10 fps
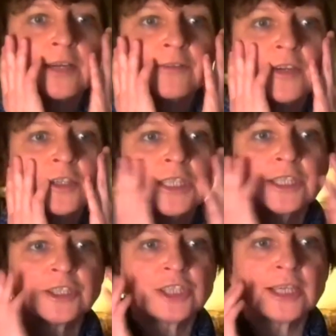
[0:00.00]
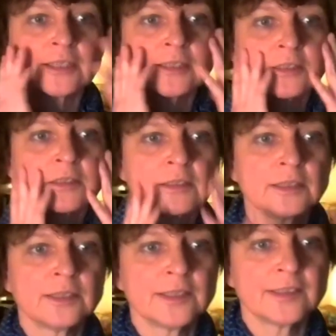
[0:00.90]
very gentle
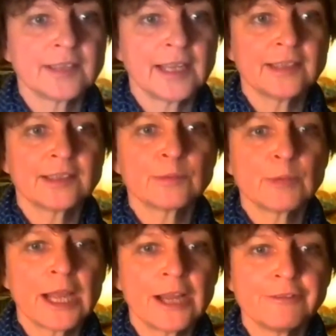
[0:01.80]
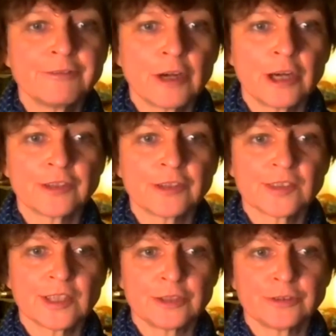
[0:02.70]
sense we have for
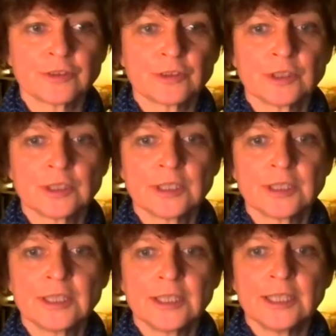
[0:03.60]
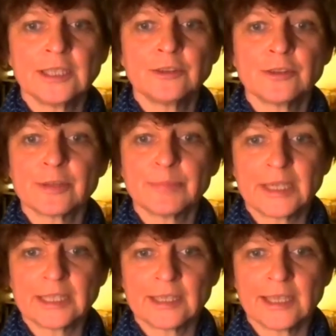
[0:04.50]
ourselves into the
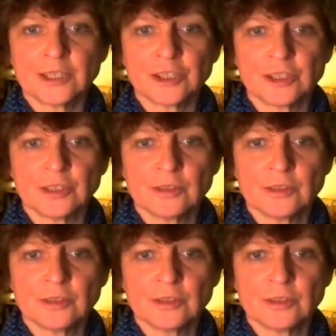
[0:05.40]
meditation.